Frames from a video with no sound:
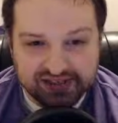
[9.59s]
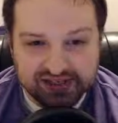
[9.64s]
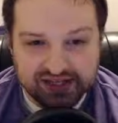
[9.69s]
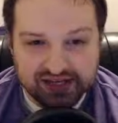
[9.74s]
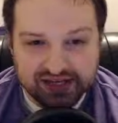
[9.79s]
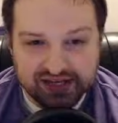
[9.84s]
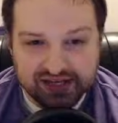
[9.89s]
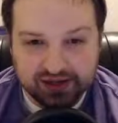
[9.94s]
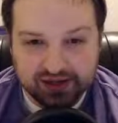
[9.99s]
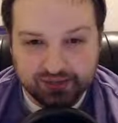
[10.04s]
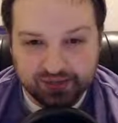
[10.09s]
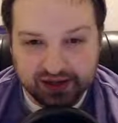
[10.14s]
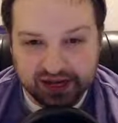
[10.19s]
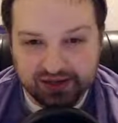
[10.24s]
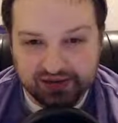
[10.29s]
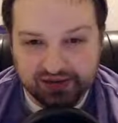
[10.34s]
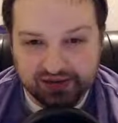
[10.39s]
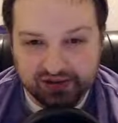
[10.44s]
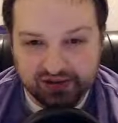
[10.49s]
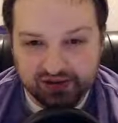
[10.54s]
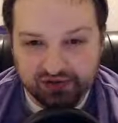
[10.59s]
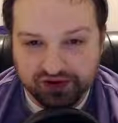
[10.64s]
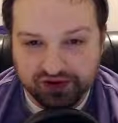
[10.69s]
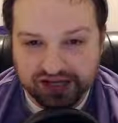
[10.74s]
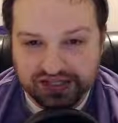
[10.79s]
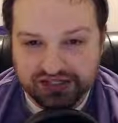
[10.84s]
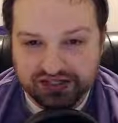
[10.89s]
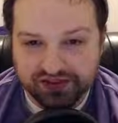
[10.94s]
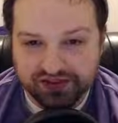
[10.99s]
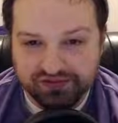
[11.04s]
in Pantheon
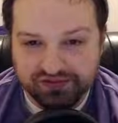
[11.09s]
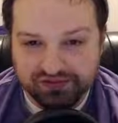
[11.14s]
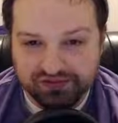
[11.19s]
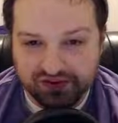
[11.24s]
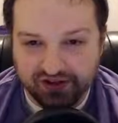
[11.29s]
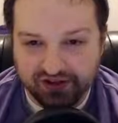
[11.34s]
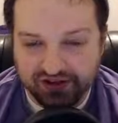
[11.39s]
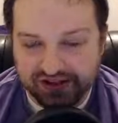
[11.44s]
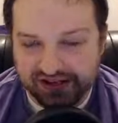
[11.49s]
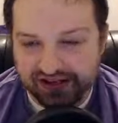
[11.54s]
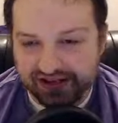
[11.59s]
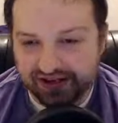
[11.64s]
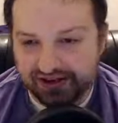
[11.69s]
Rise of the Fallen.